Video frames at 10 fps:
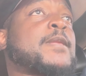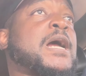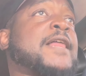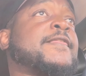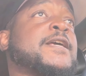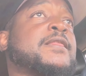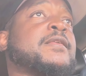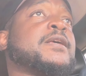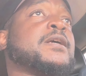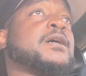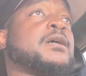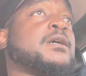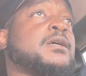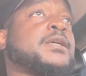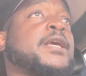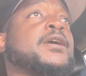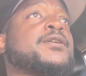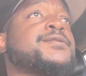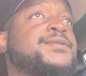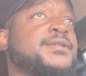I think the
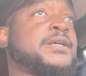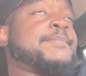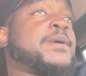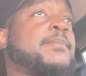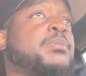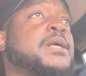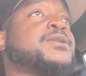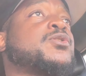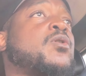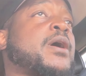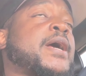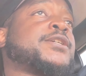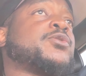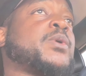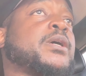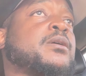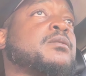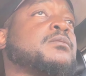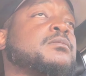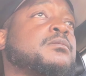gears in my blend door actuator
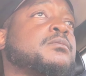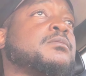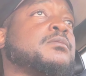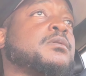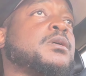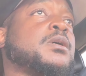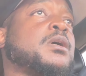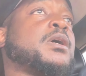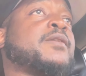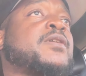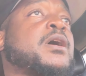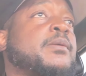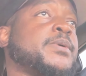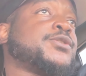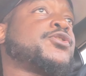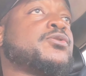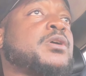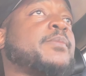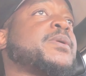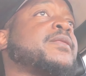have kind of been chewed
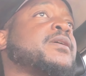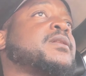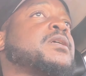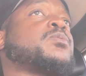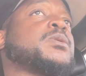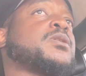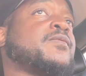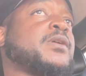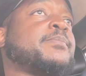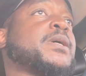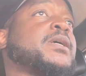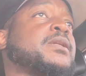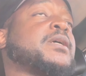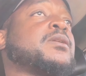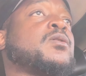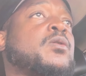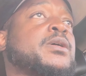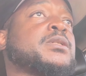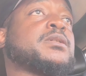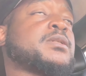up, and I think that's what's over there making that
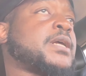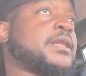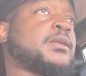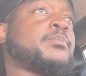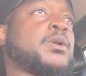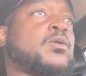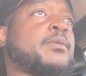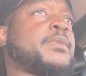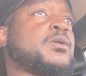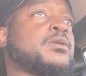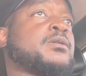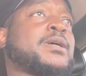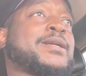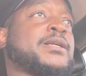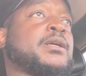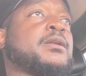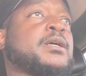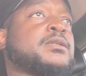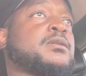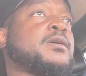noise. It's not the blower motor, not any of
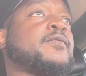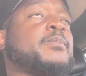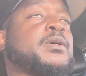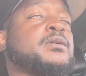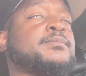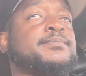that stuff, but